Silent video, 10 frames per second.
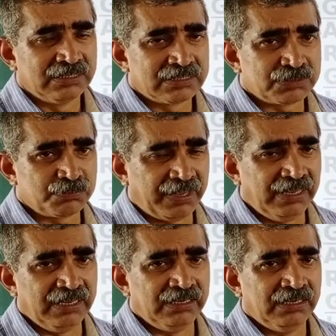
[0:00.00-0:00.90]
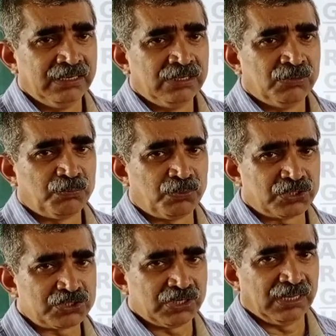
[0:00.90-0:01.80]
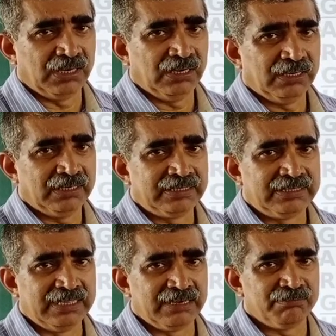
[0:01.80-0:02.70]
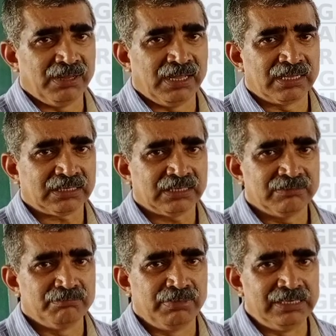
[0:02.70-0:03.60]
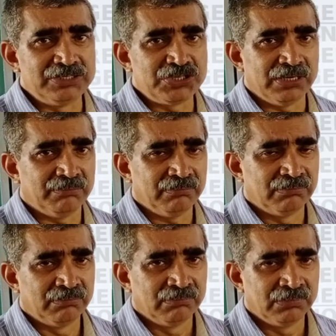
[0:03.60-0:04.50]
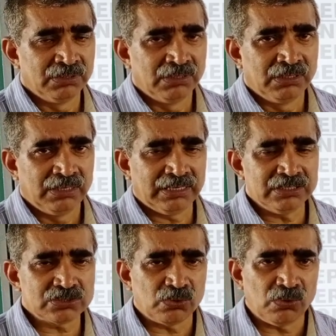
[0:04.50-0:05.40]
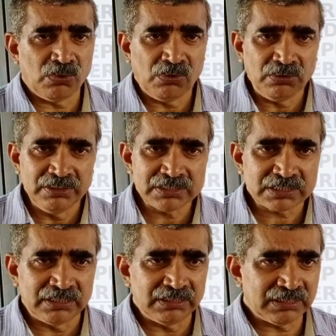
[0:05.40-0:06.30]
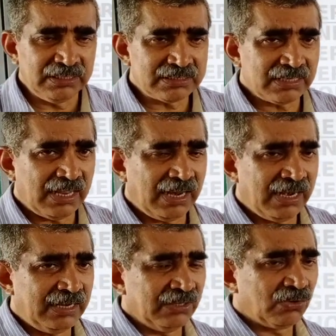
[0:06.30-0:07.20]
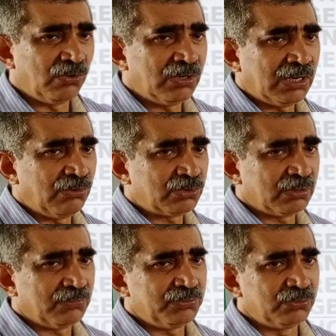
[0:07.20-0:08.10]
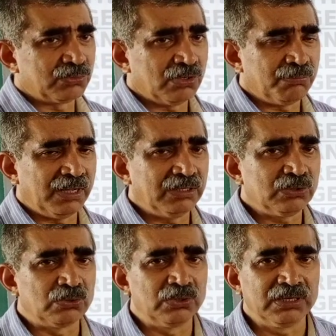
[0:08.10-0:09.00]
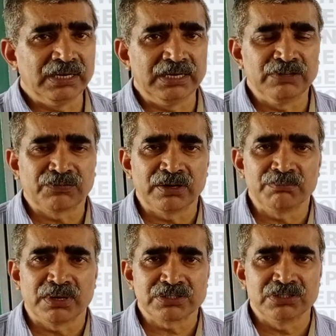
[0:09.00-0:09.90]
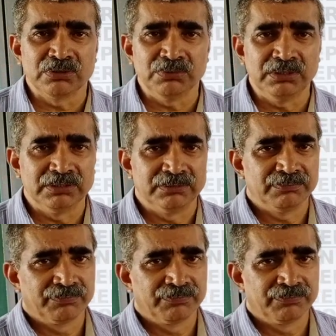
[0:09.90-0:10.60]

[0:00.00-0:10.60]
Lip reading: Spain, Portugal, Denmark, Belgium, like this, all these countries had gone out of Europe and conquered different parts of the world.